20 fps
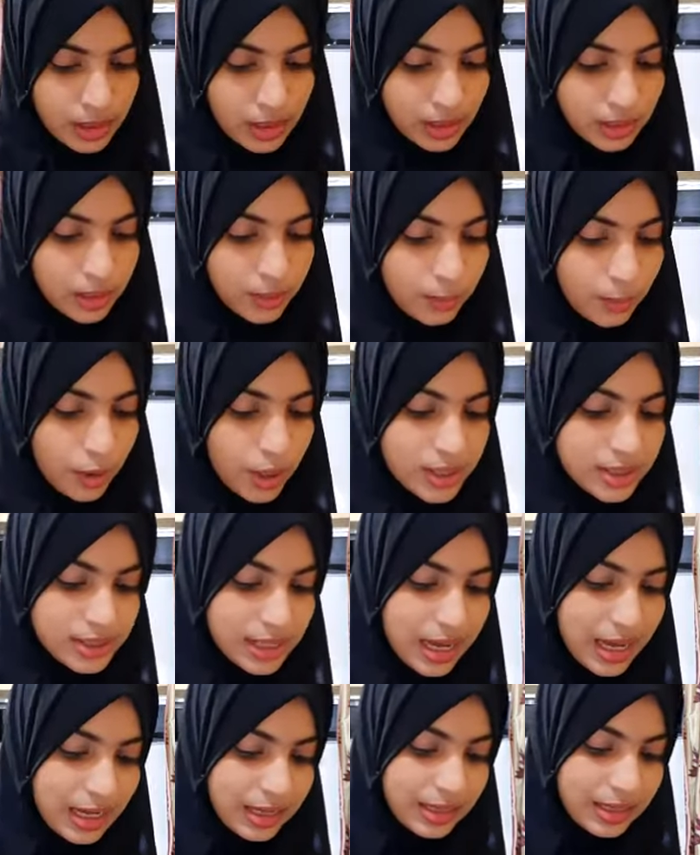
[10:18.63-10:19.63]
The
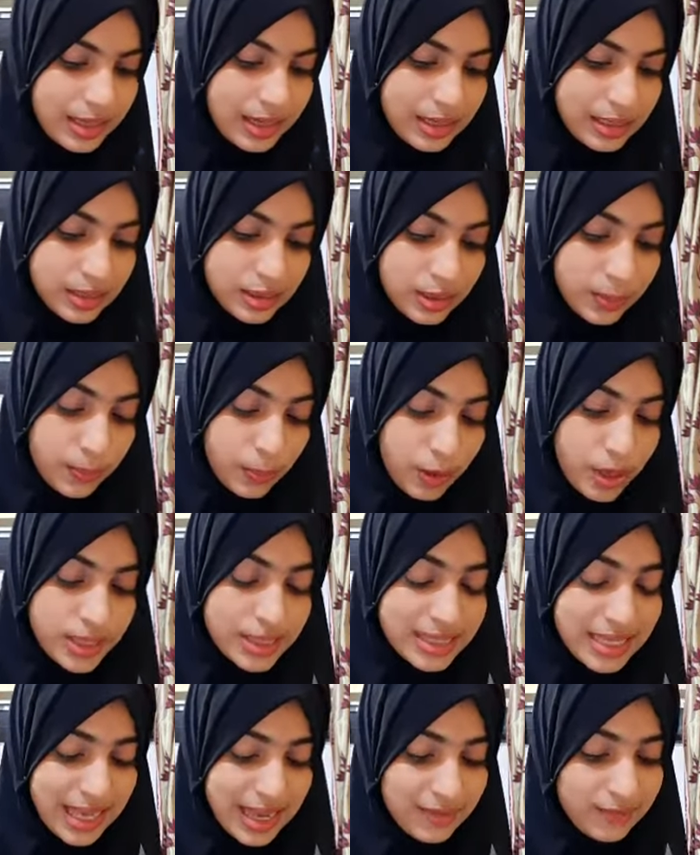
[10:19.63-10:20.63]

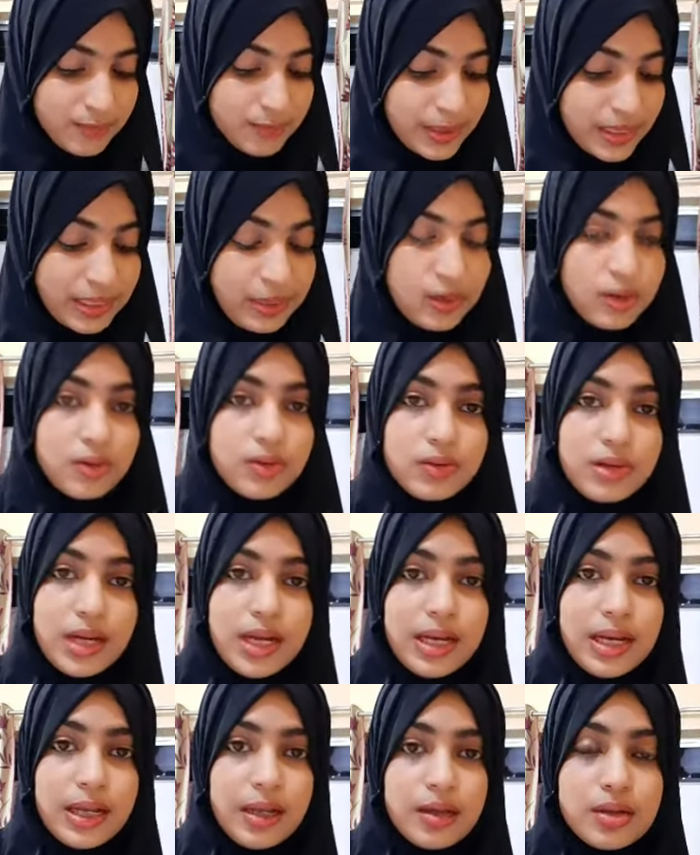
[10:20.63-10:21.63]
boys have been
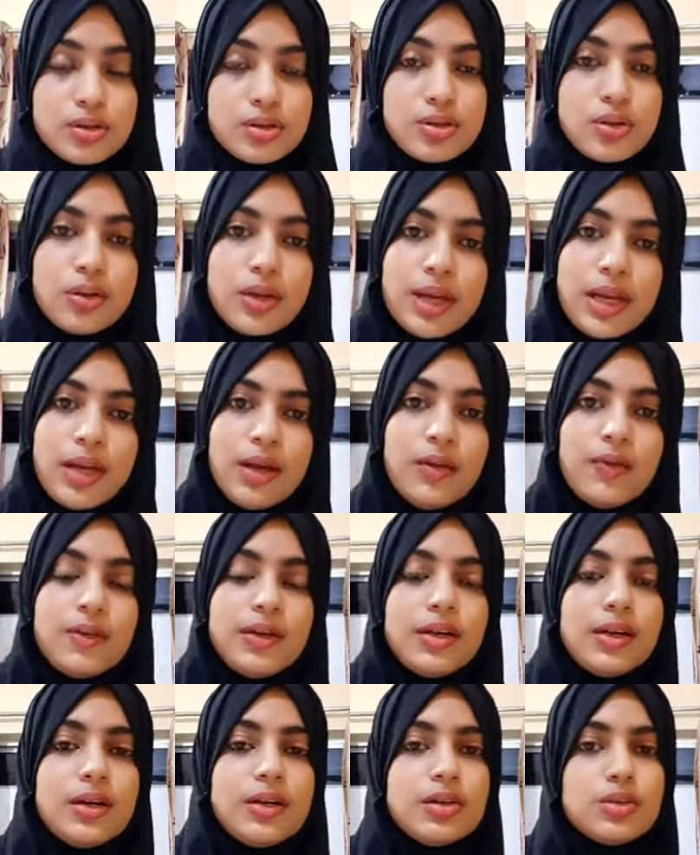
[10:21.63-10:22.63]
reading. So reading over
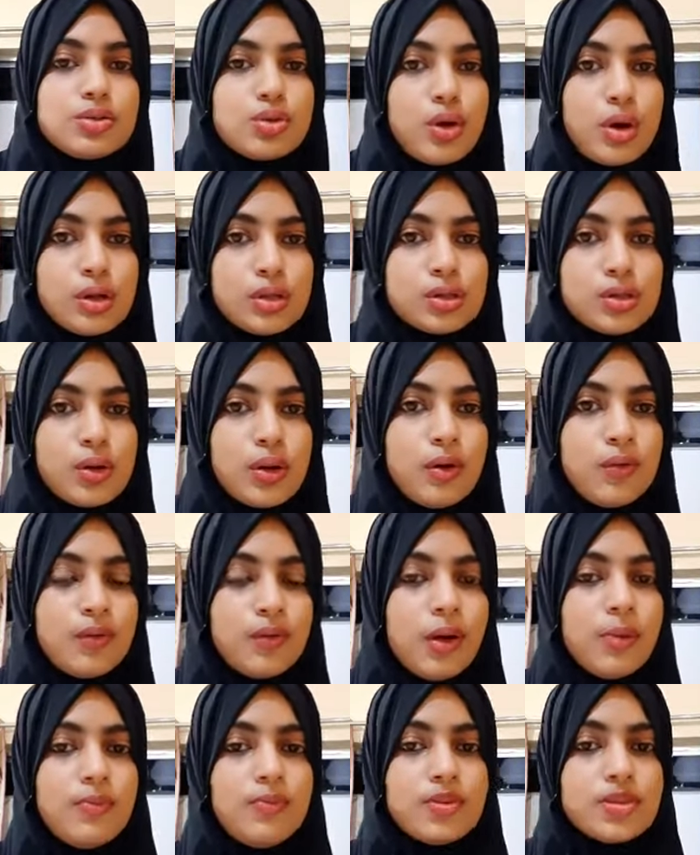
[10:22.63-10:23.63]
here is also a
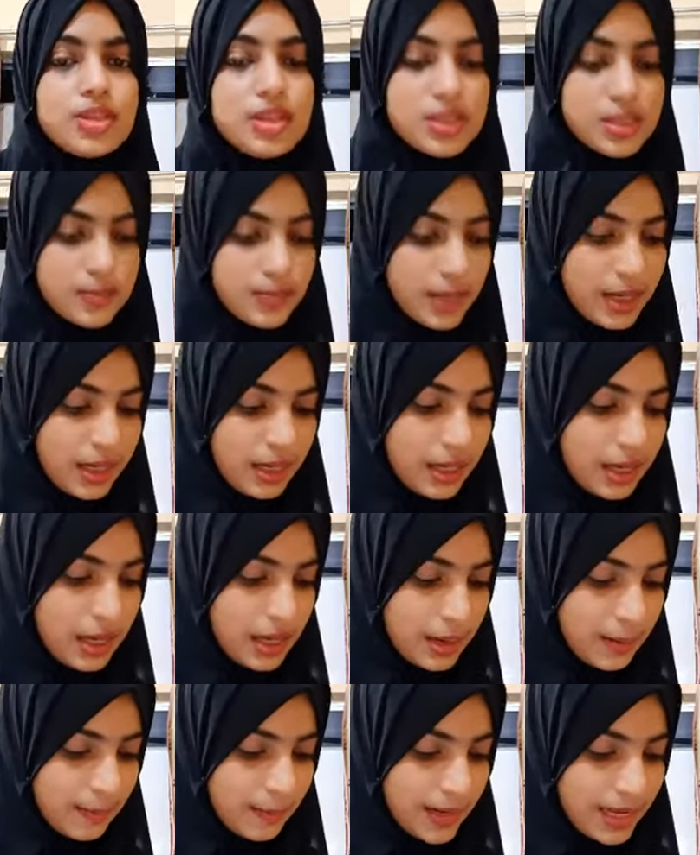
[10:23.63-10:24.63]
verb which is being
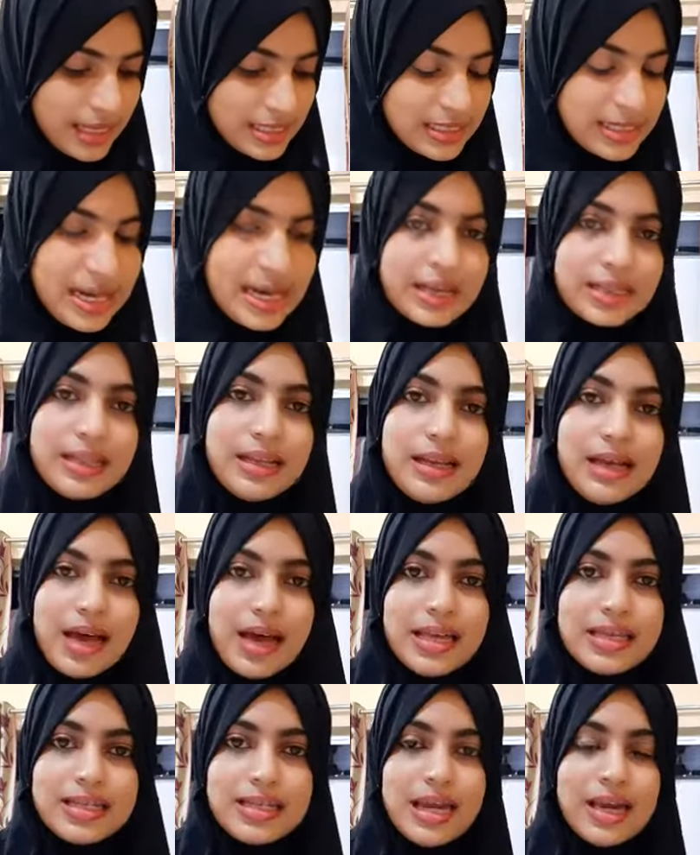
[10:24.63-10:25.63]
placed at the
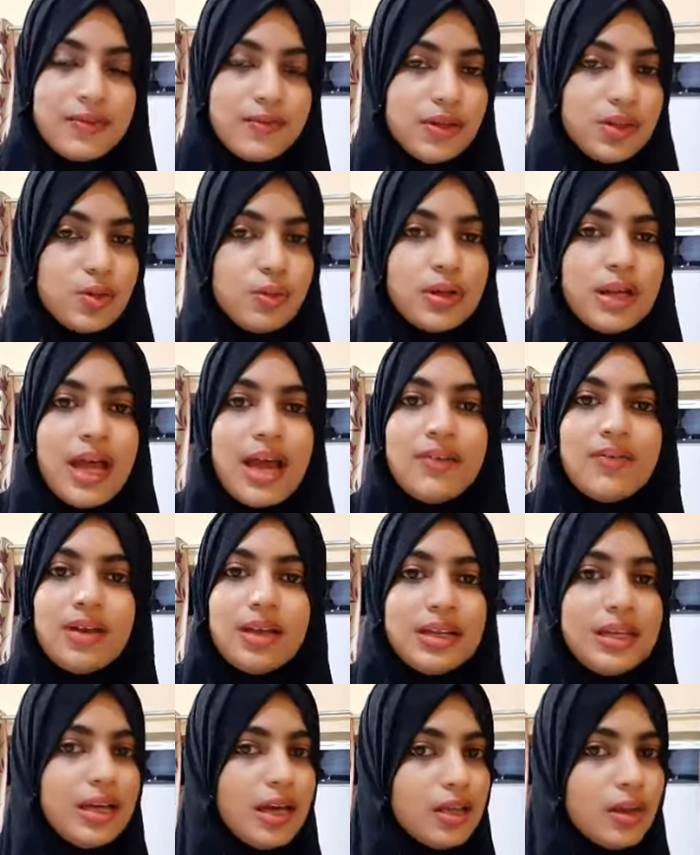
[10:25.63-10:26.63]
last, and we don't have
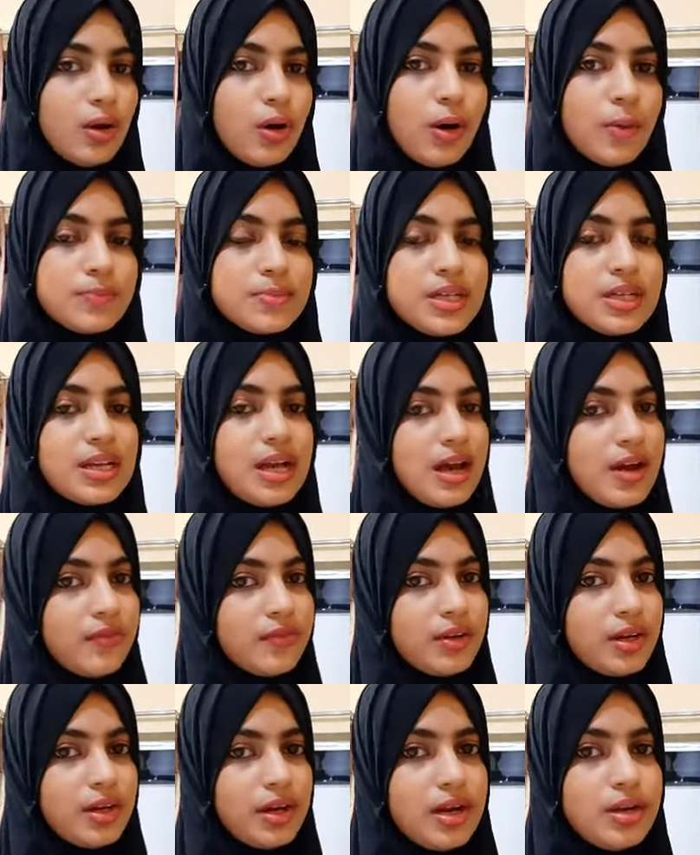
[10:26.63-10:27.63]
any other object
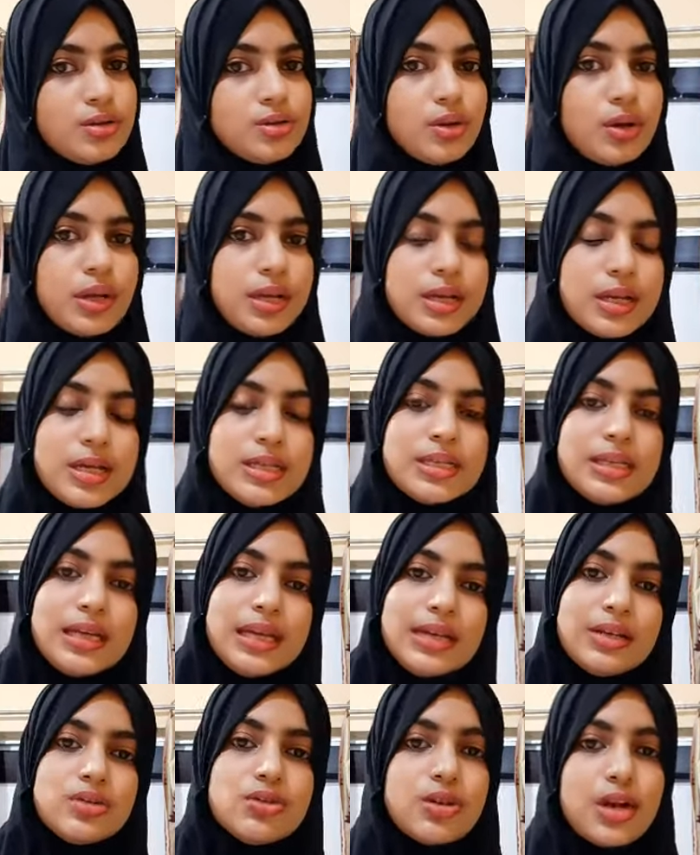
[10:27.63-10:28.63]
after it, so it is
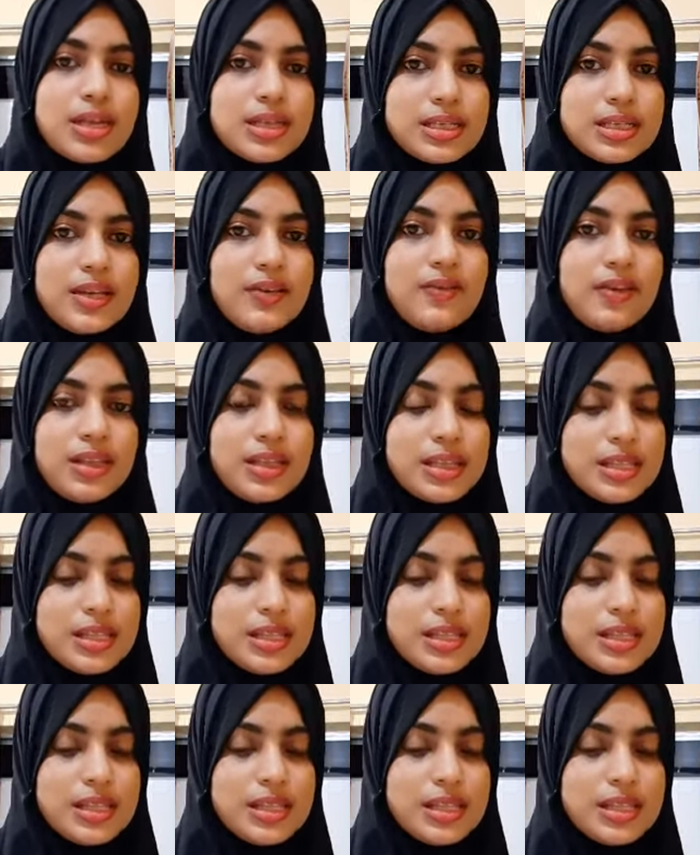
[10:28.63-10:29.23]
intransitive in the